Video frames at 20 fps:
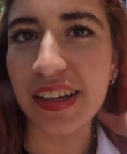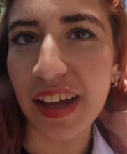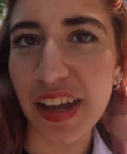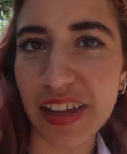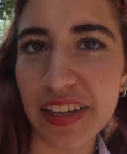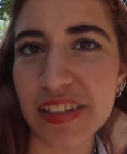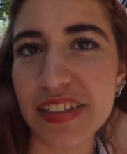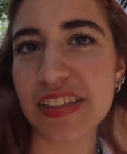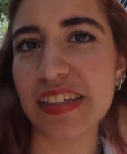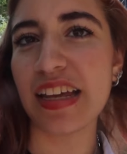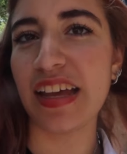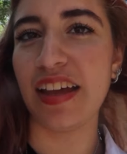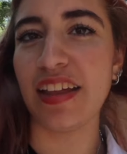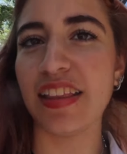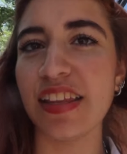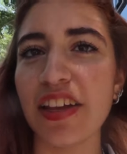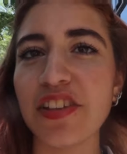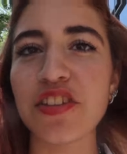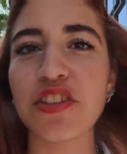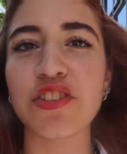Guys,
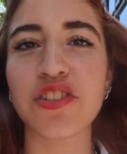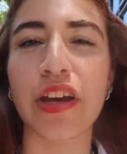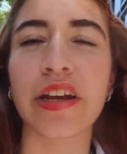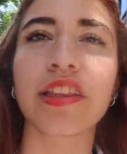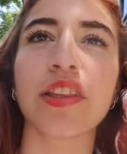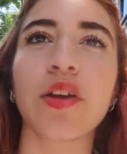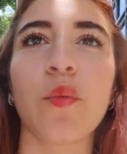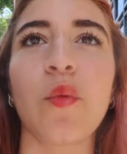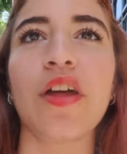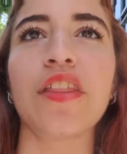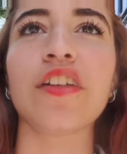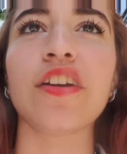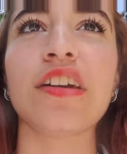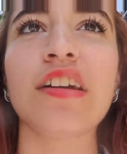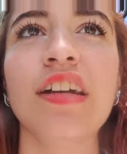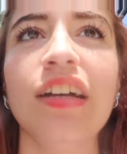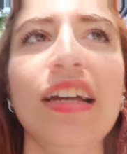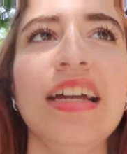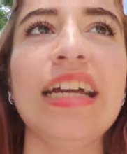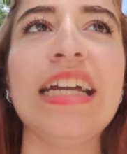Katya just checked the
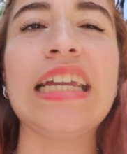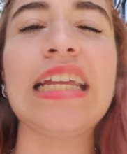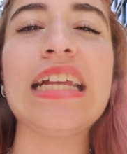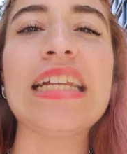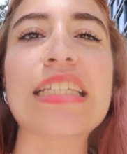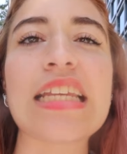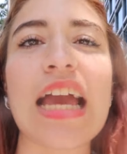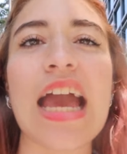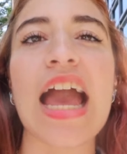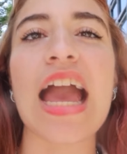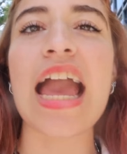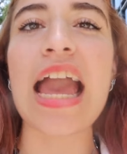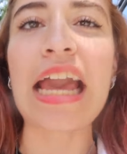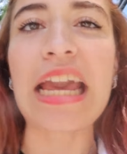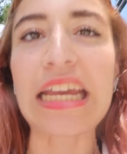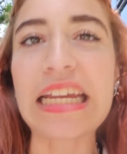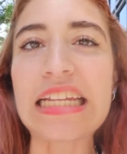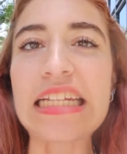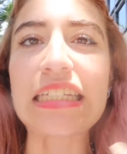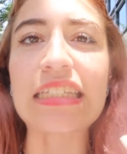weather. It is
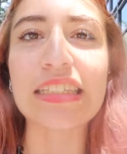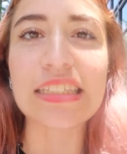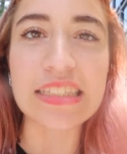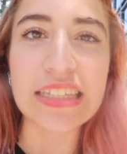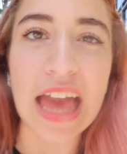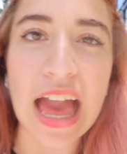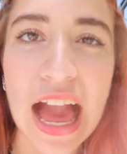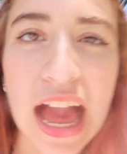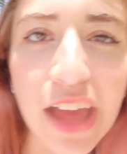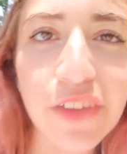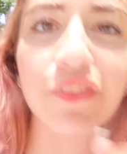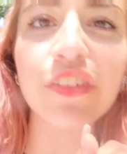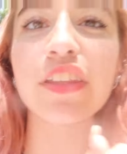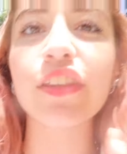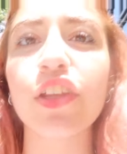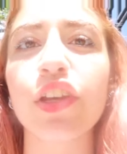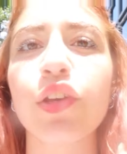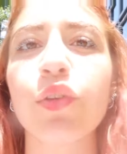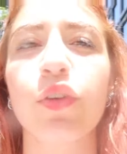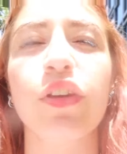87
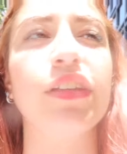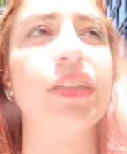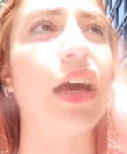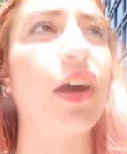degrees